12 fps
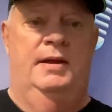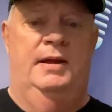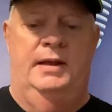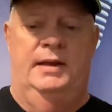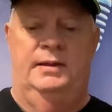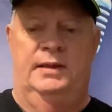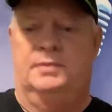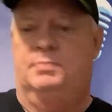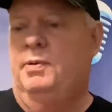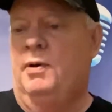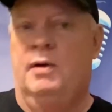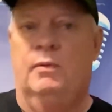in this
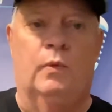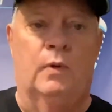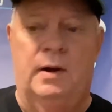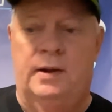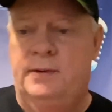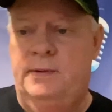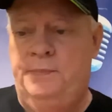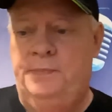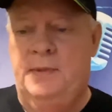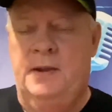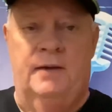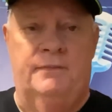part one
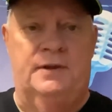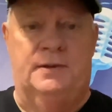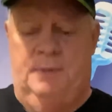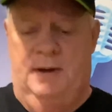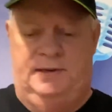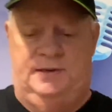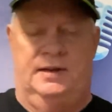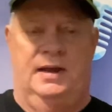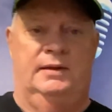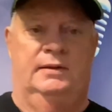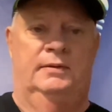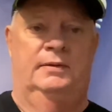of this box
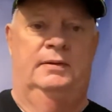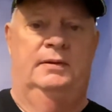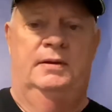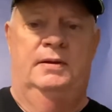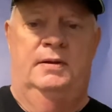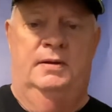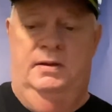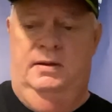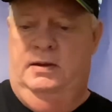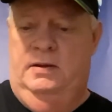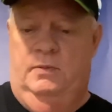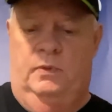set,
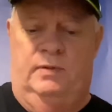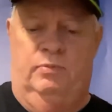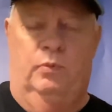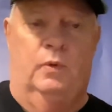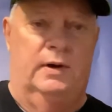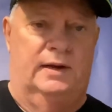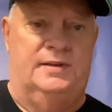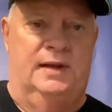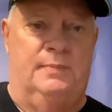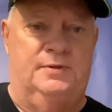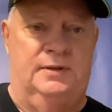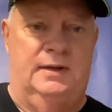with one
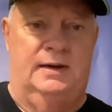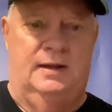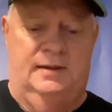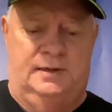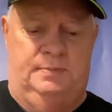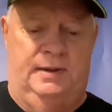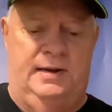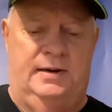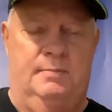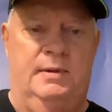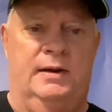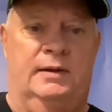exception that I'll explain
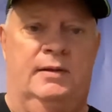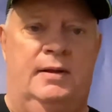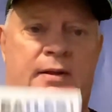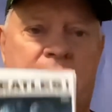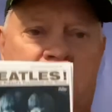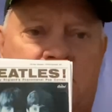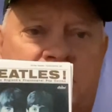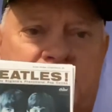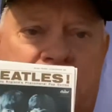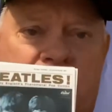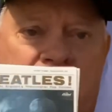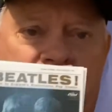in a minute, the
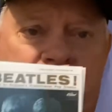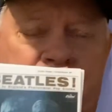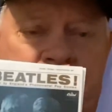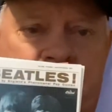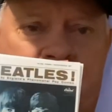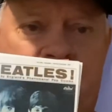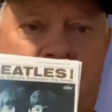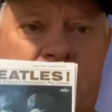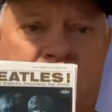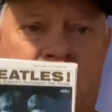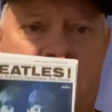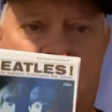rest are
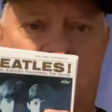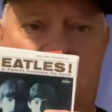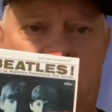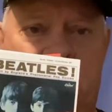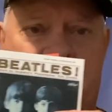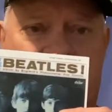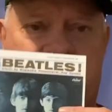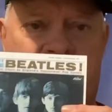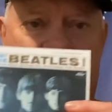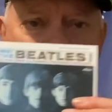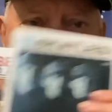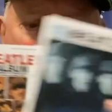just
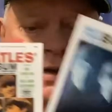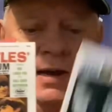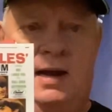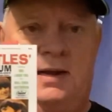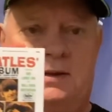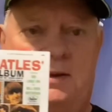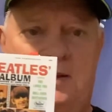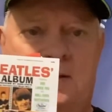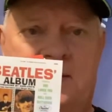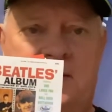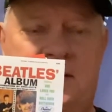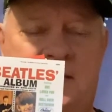like what we got
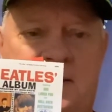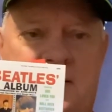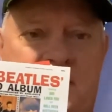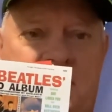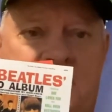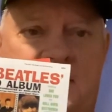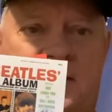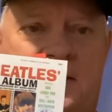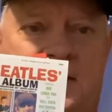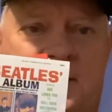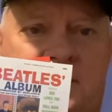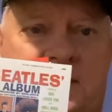
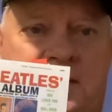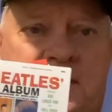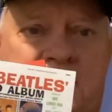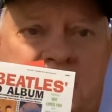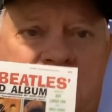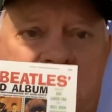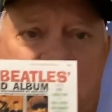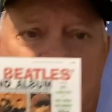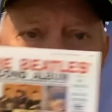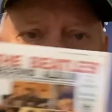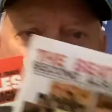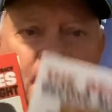in the
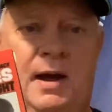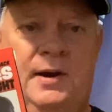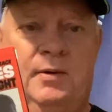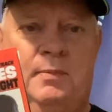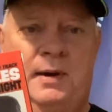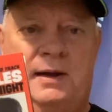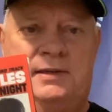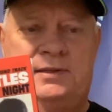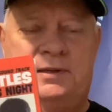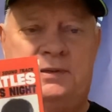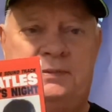Capitol Mono box.